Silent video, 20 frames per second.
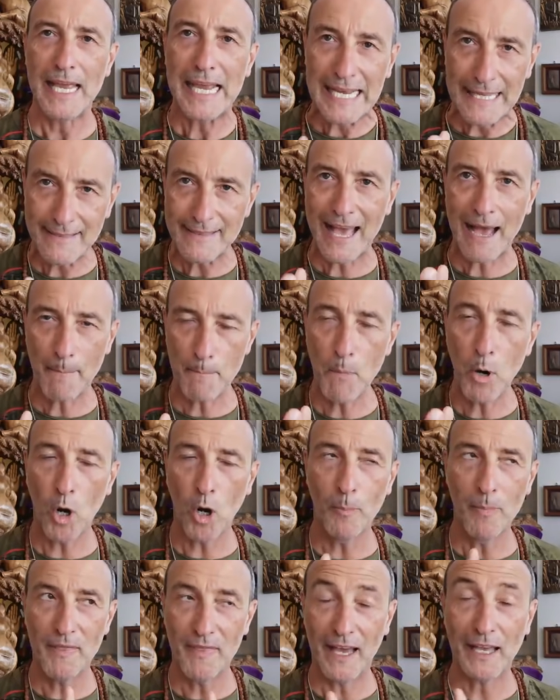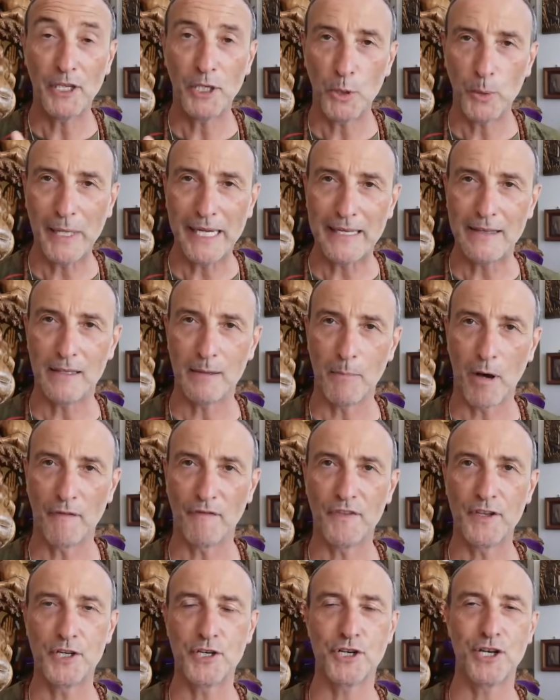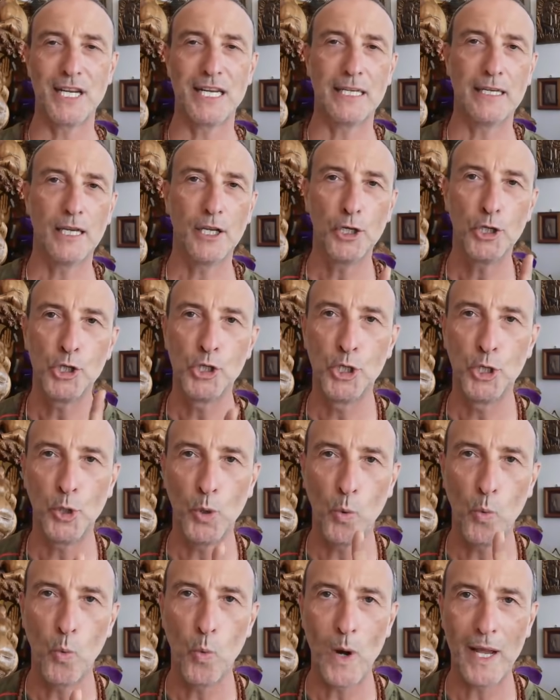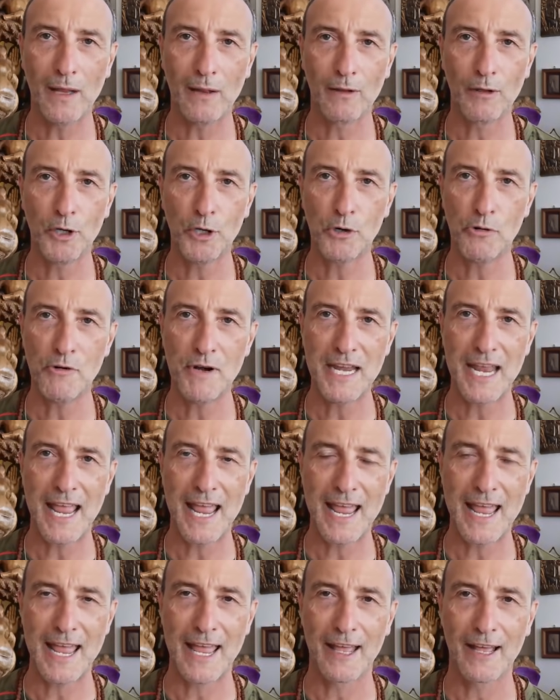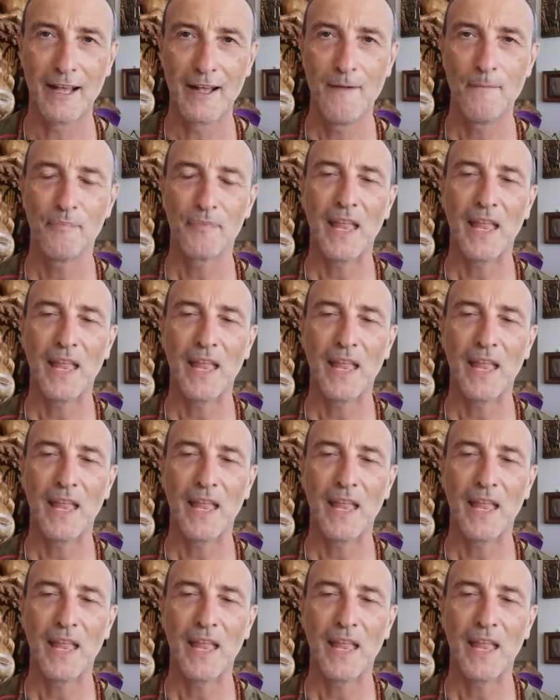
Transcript: in that moment that you eat them off the tree, you will create